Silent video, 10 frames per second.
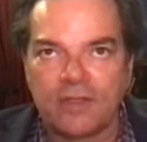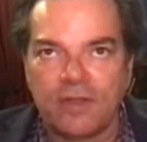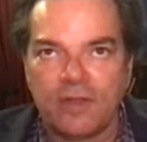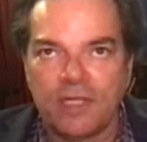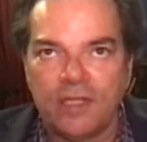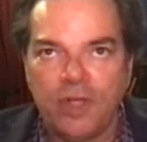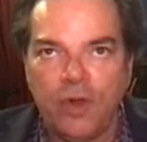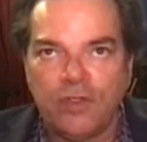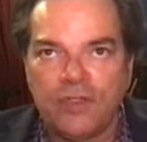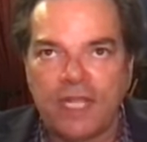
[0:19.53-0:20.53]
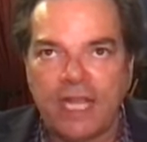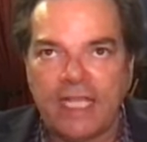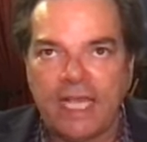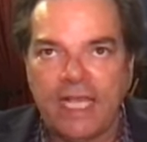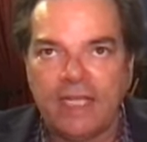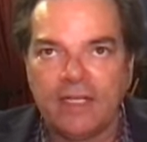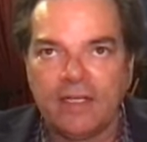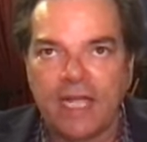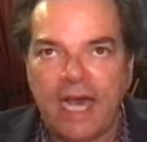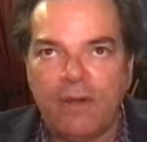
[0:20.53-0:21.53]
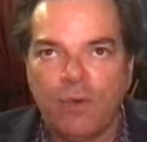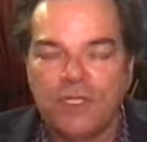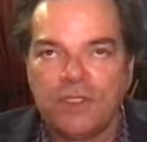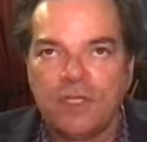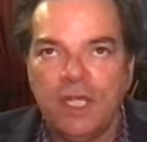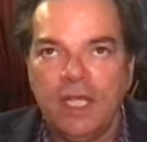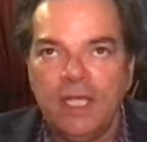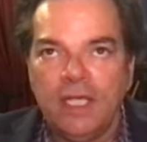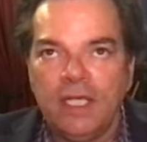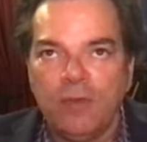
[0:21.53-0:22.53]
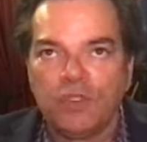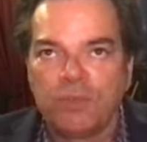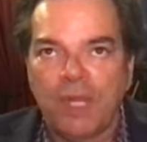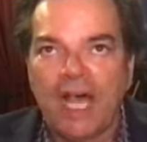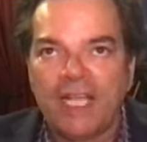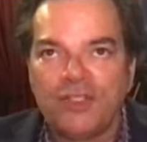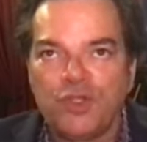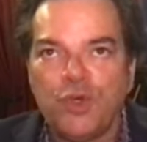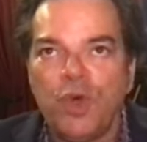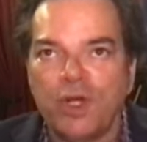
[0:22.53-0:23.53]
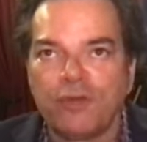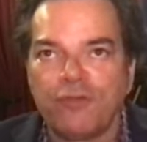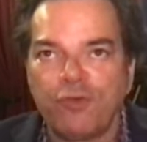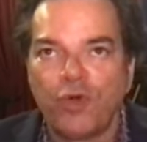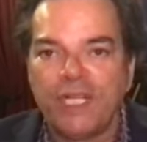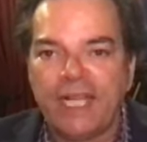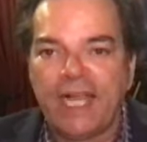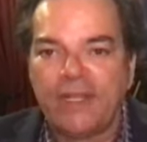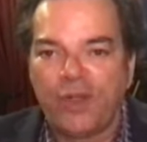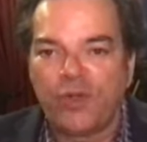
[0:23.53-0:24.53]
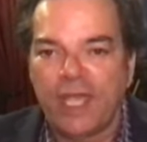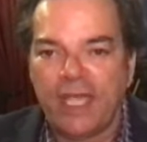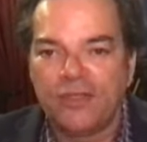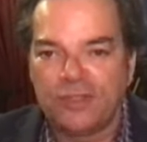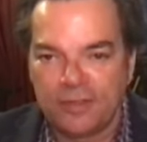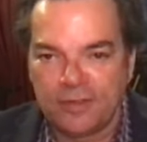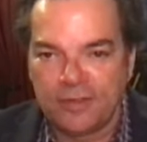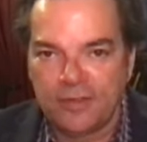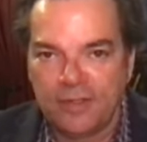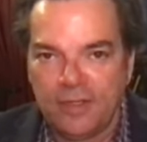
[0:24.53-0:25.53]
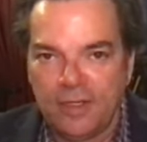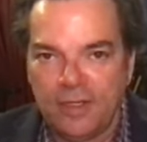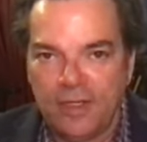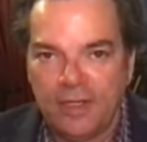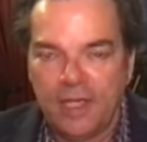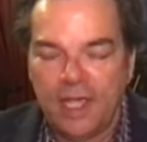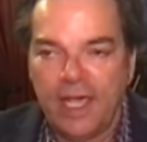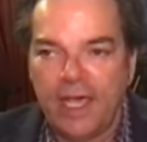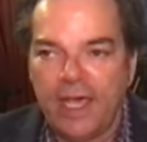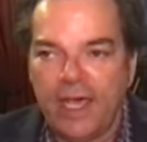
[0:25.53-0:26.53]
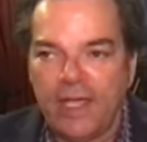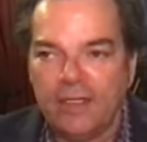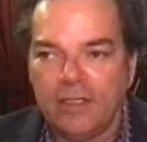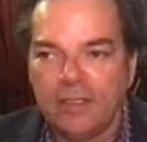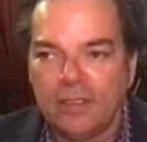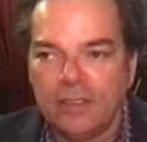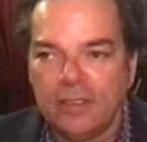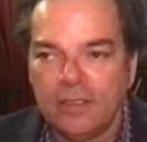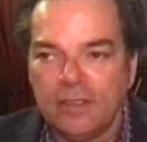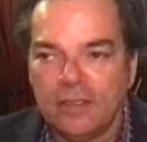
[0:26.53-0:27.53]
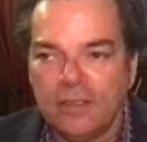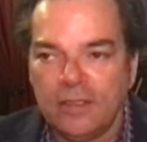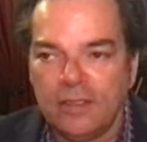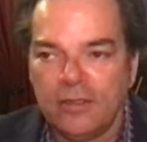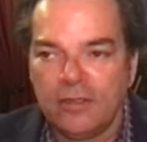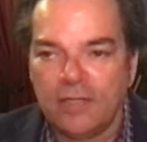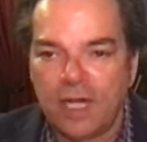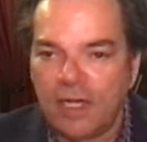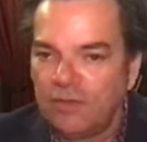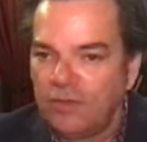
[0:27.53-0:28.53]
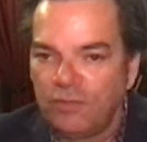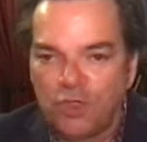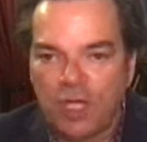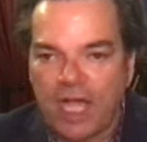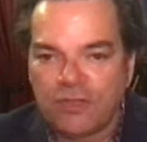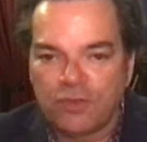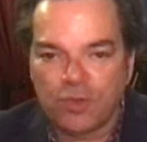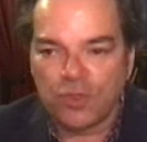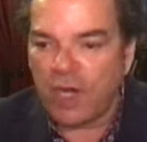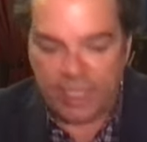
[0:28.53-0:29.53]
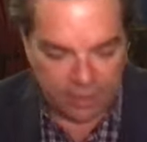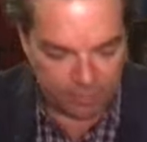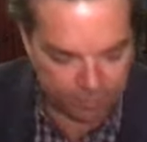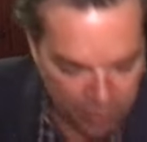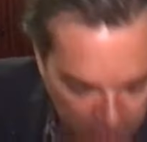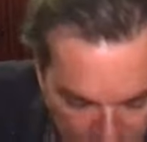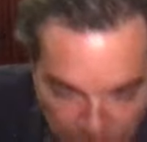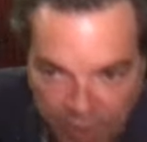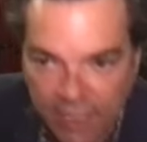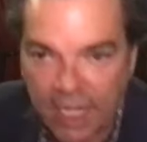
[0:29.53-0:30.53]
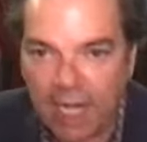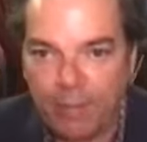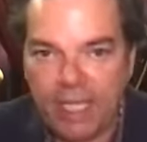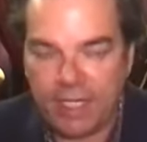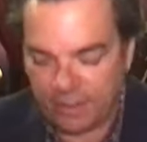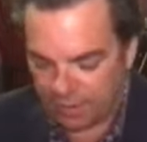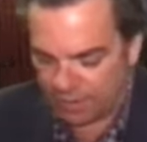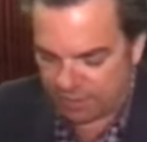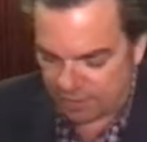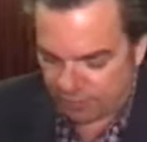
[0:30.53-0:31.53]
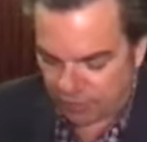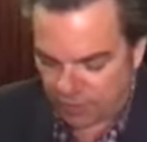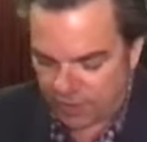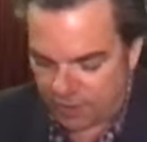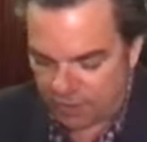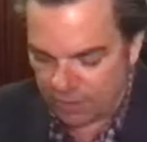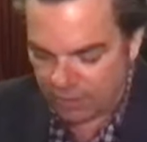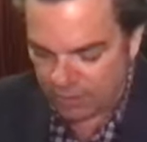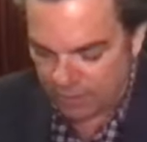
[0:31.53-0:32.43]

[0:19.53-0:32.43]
The, the notice that I get got was it was blocking 249 locations, and uh, you guys were trying to probably comment if you're here